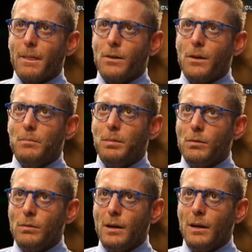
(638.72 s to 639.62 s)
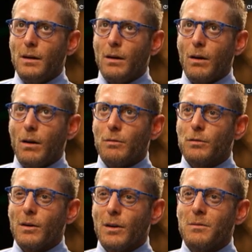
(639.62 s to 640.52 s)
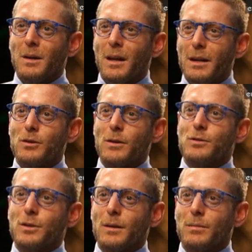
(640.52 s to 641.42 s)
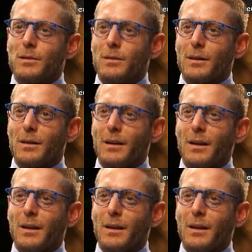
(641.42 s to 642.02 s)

The beauty of certain relationships